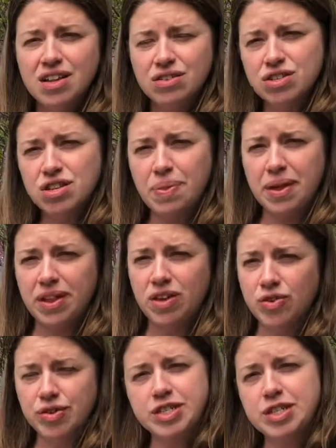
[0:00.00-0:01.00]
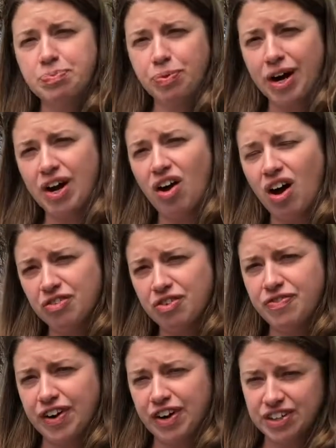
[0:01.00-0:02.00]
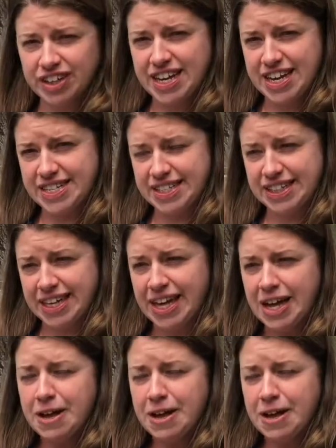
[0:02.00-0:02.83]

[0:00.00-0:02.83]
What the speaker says: This is something that you can spray off fairly easily.